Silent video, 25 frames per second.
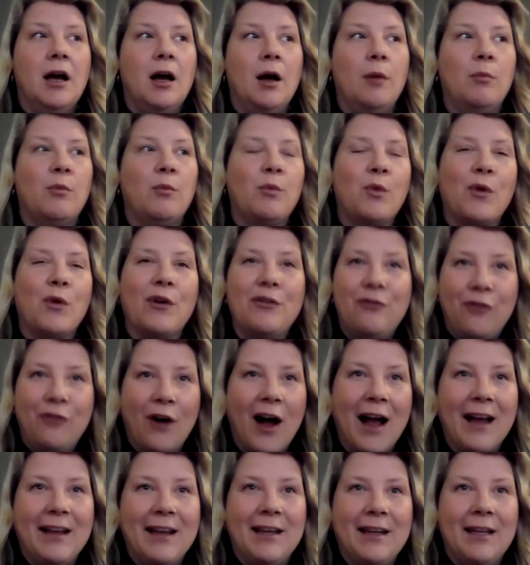
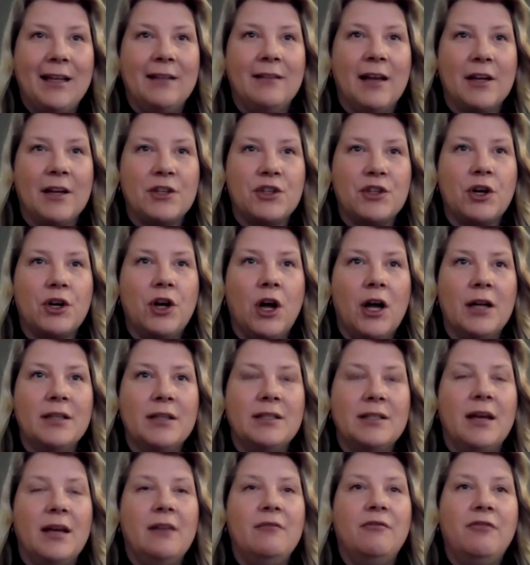refining lecture
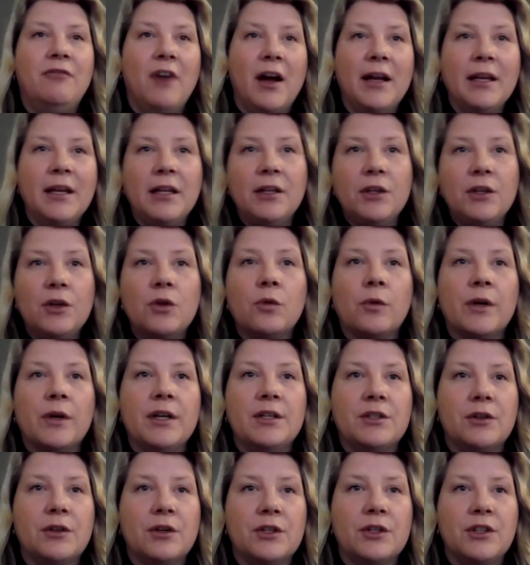content, finding new
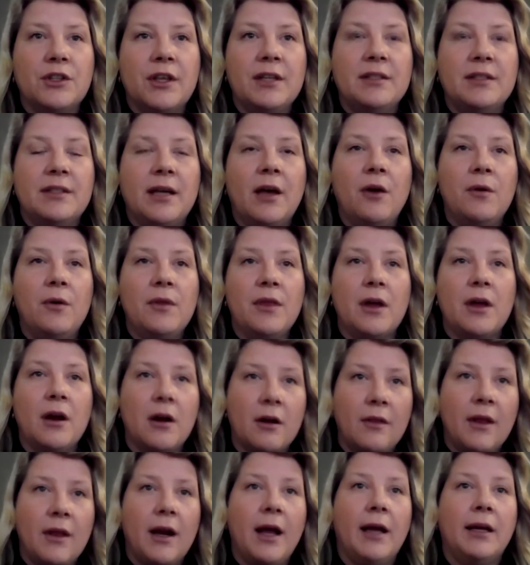research that's out
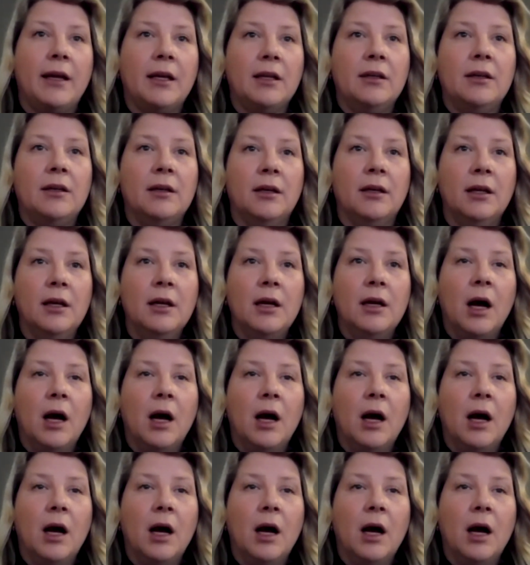there that I can